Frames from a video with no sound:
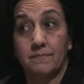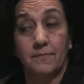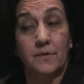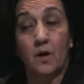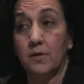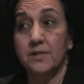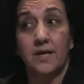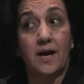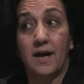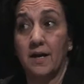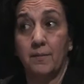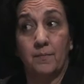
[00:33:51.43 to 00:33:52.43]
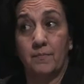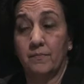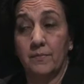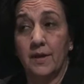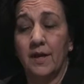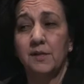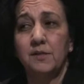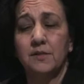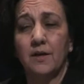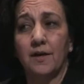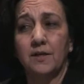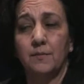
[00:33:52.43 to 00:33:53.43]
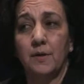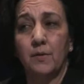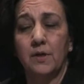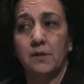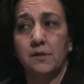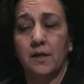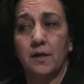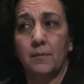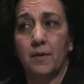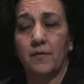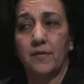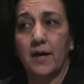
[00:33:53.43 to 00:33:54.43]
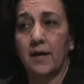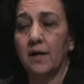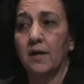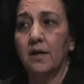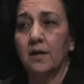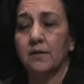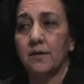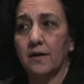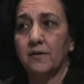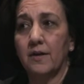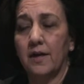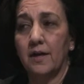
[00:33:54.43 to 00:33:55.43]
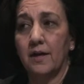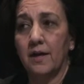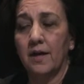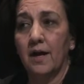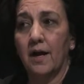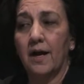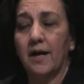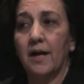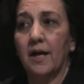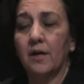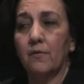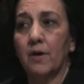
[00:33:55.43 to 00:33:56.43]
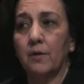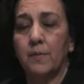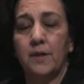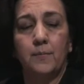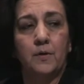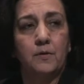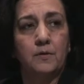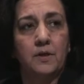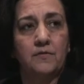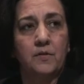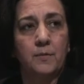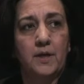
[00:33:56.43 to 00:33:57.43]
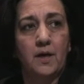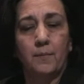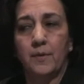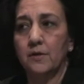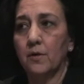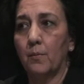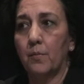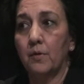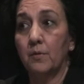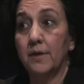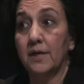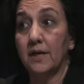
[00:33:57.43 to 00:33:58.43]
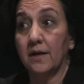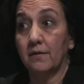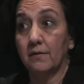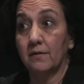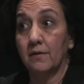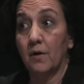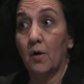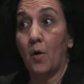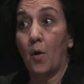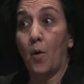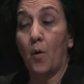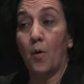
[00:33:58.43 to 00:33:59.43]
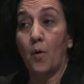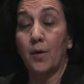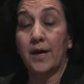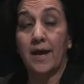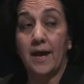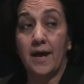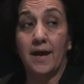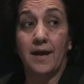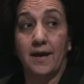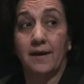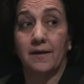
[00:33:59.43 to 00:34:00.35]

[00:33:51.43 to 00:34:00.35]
No time. I said, talk to me. What are you saying about that? Dr. A, I hang around people who lift me up and don't pull me down. Okay.